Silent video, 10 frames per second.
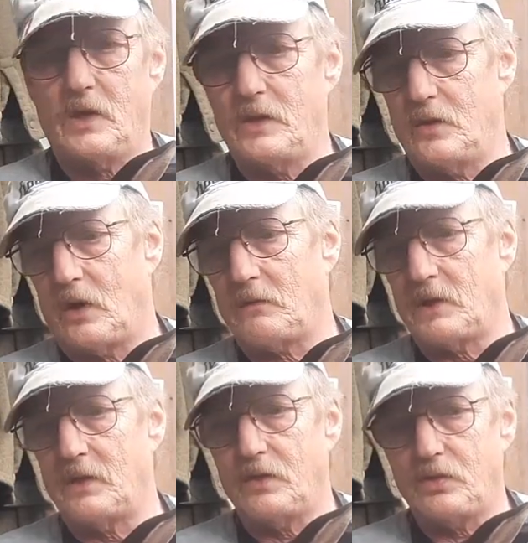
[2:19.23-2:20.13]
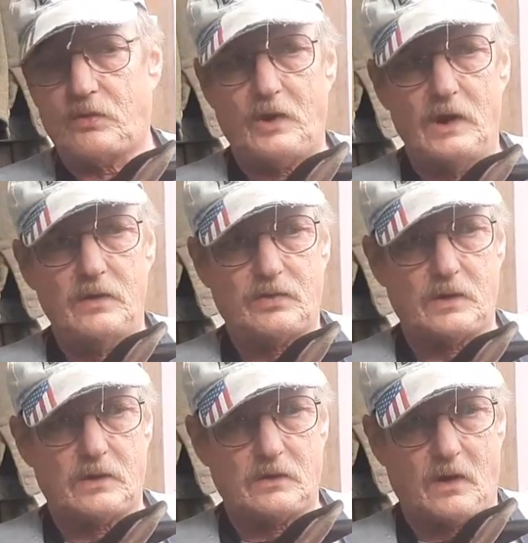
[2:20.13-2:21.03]
normally these trays
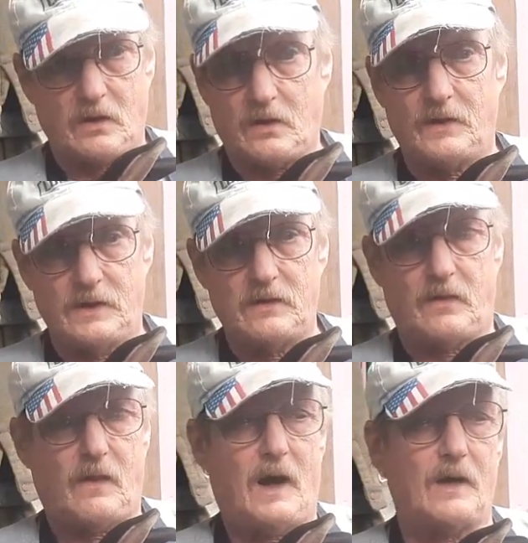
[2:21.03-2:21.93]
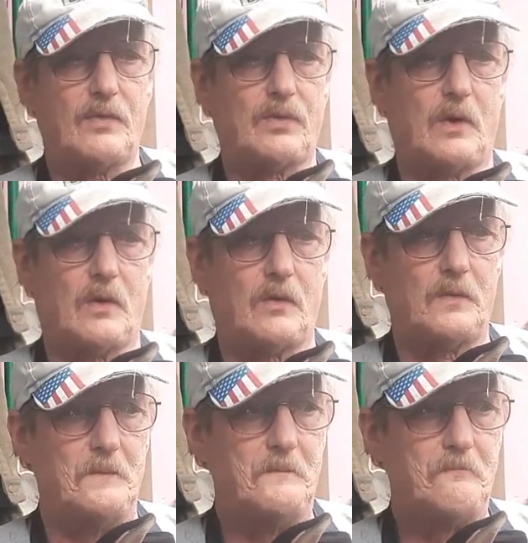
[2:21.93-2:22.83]
are cleaned a lot. So
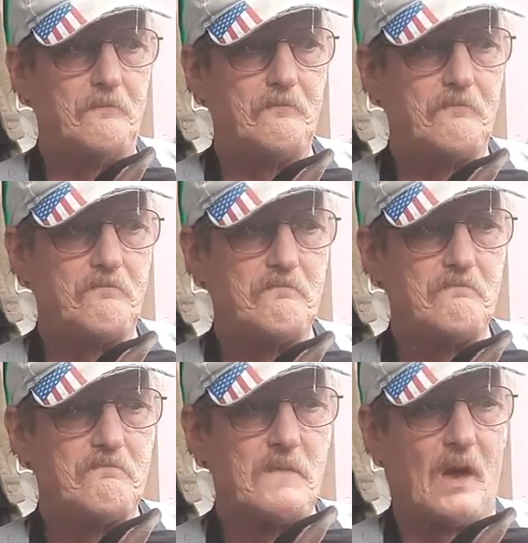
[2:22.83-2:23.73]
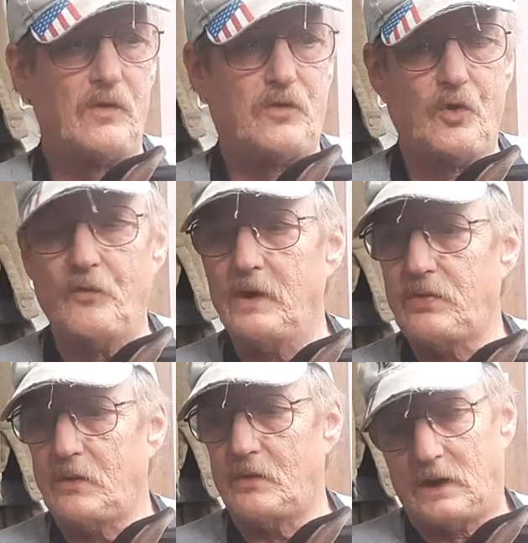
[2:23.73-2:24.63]

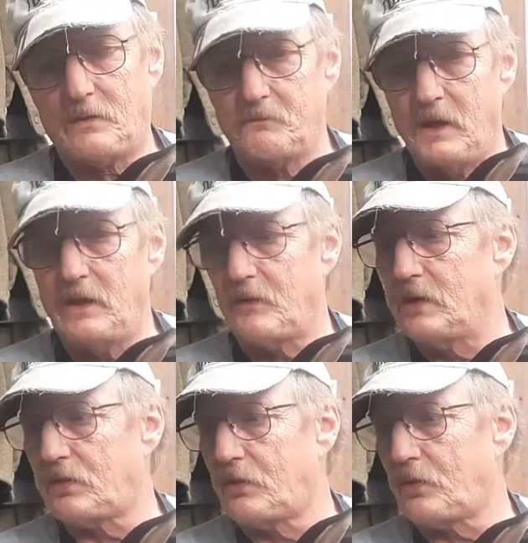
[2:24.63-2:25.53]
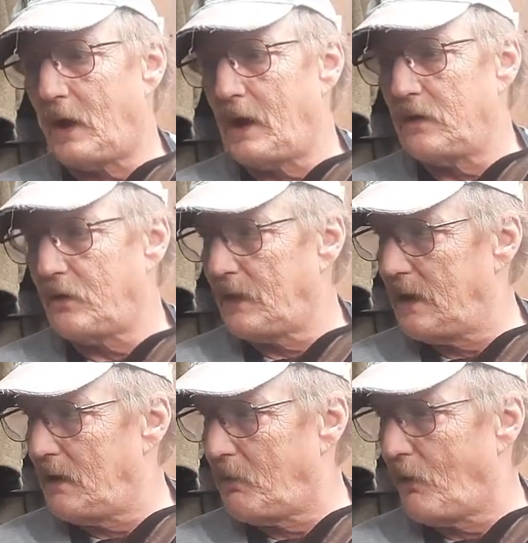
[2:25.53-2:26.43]
many reasons why I do that.
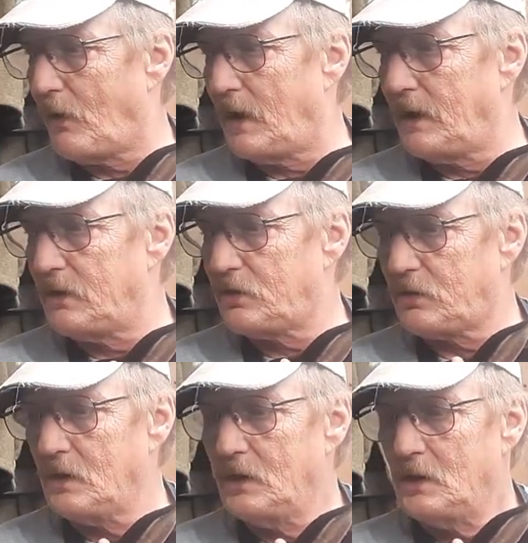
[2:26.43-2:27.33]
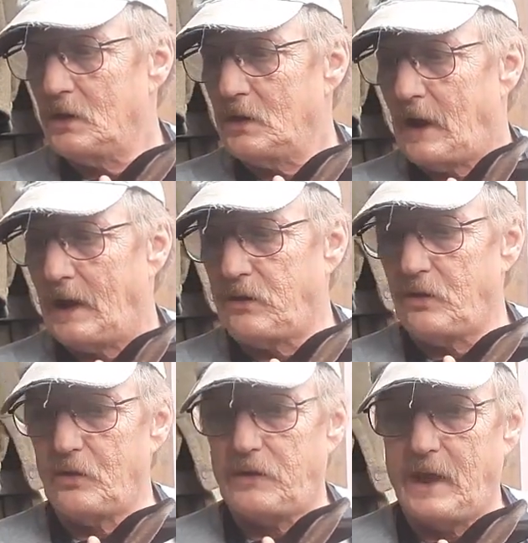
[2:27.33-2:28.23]
Number one is I
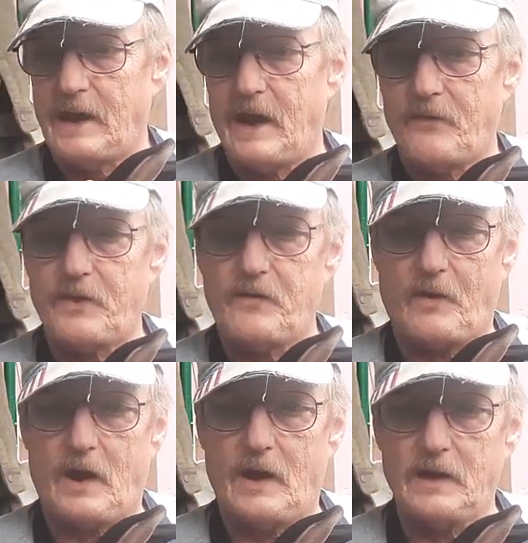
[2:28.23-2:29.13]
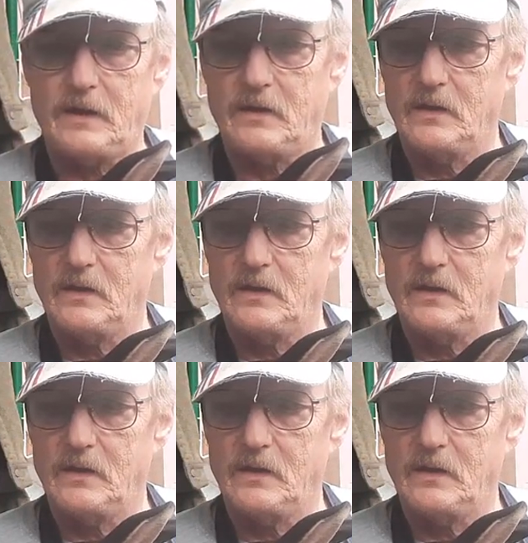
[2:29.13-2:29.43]
do take out the dry